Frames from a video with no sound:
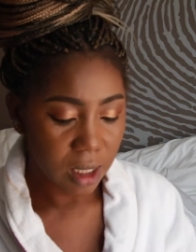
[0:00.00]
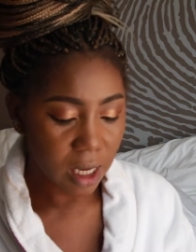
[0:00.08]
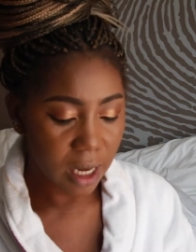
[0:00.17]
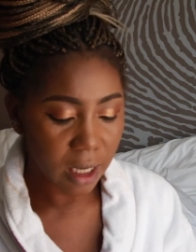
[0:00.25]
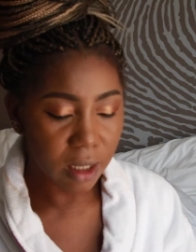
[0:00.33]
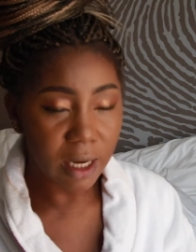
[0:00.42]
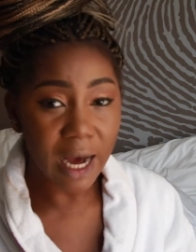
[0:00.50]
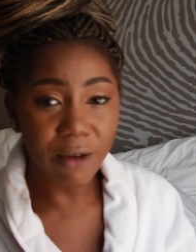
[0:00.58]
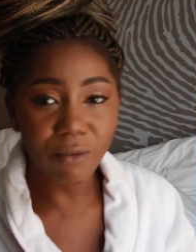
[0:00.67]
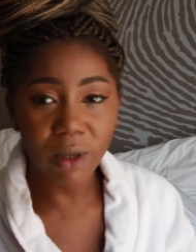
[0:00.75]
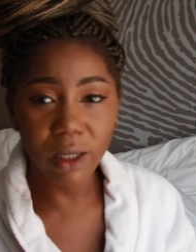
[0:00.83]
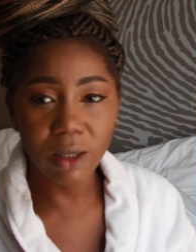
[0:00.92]
and
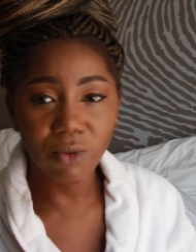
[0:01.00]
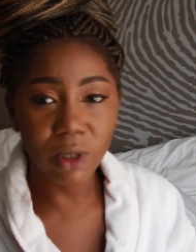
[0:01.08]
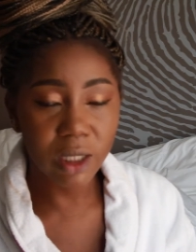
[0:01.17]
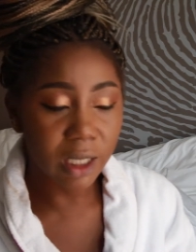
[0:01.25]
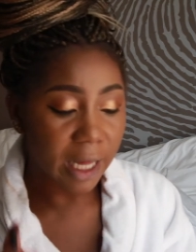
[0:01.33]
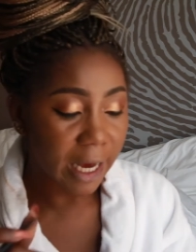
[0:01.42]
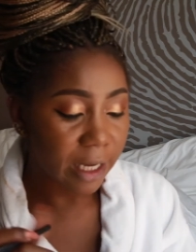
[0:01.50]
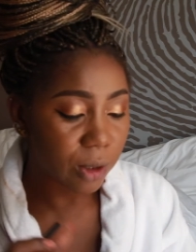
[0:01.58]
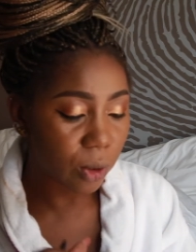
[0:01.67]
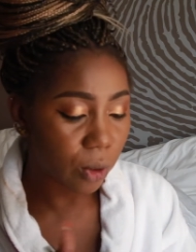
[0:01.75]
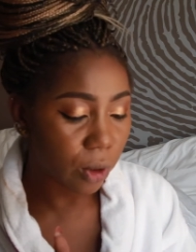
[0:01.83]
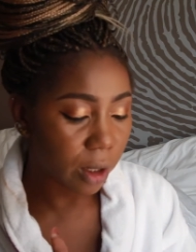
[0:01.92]
not really realize
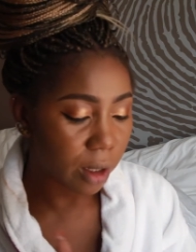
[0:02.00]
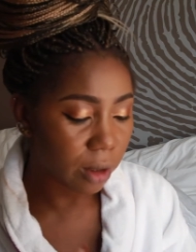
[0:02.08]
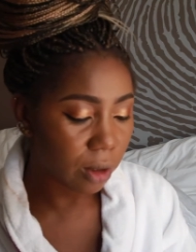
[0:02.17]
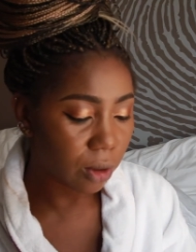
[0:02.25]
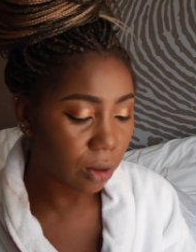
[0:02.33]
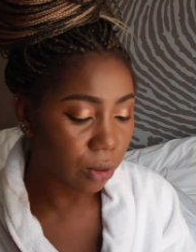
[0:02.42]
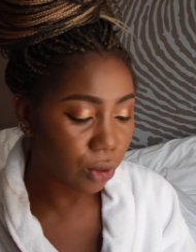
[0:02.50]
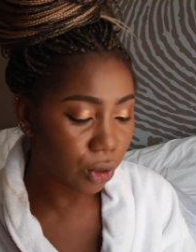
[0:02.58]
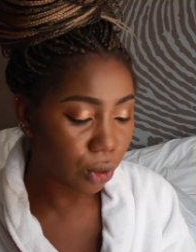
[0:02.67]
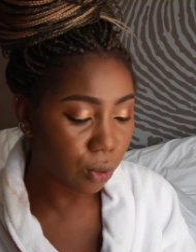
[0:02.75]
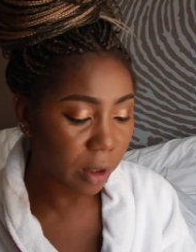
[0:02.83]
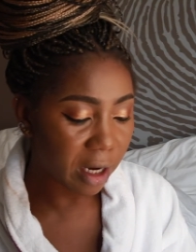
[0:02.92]
or, you know,
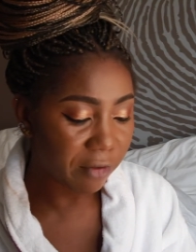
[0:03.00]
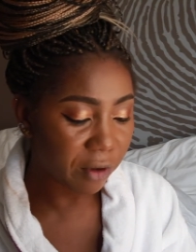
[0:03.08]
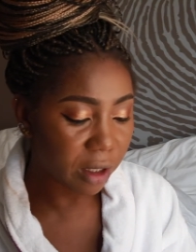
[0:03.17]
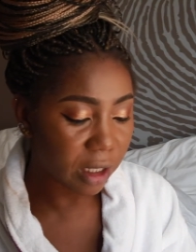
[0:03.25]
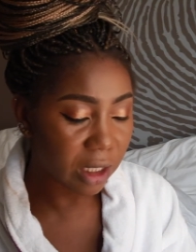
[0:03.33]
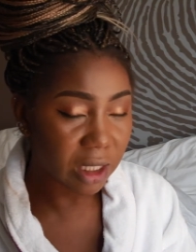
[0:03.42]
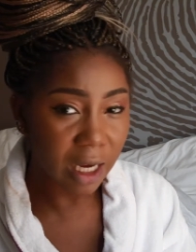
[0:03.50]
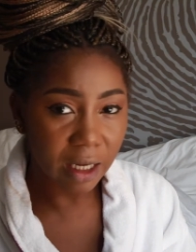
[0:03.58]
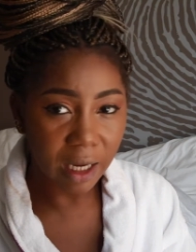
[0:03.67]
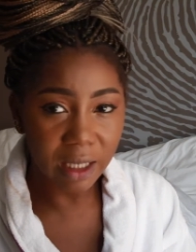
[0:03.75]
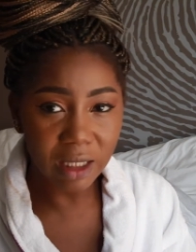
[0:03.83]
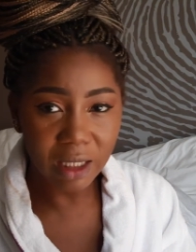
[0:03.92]
do whatever it is
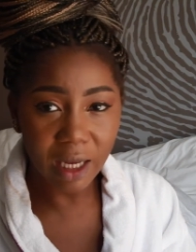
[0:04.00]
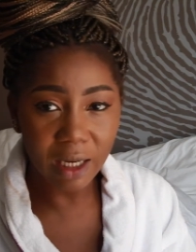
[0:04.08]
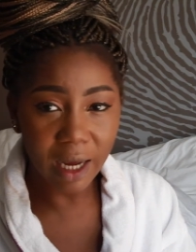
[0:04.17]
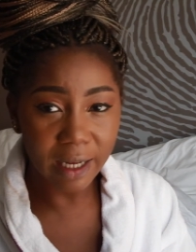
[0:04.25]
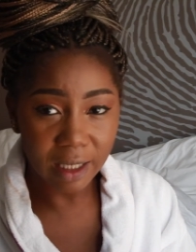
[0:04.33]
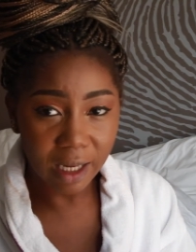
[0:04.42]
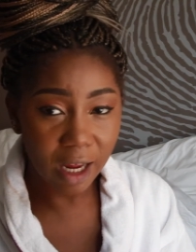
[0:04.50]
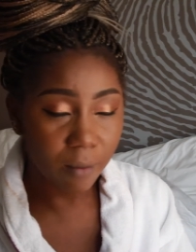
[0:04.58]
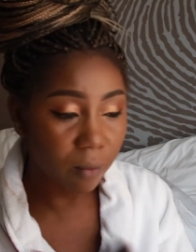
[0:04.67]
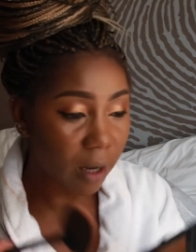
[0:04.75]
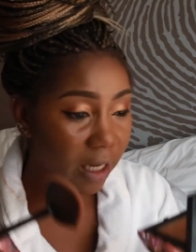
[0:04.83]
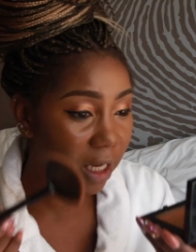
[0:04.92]
I said I
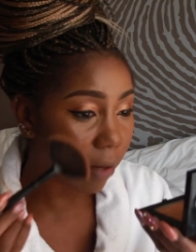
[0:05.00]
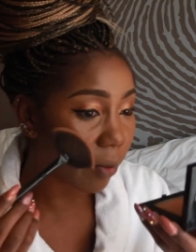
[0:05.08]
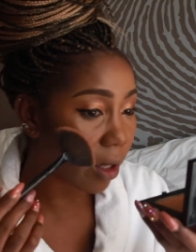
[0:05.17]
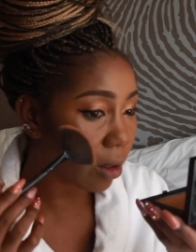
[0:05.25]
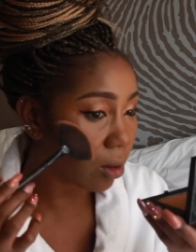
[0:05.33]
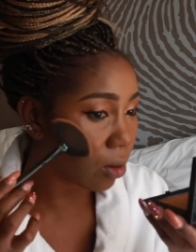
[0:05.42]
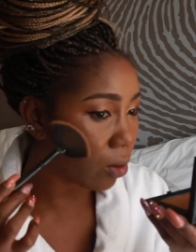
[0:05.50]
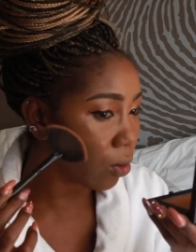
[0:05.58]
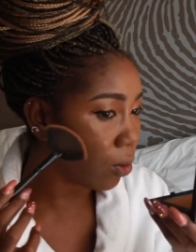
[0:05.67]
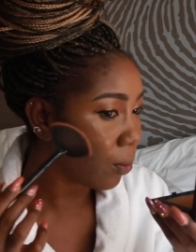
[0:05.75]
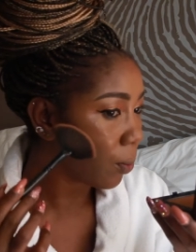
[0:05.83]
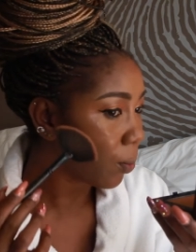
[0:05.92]
came here to do.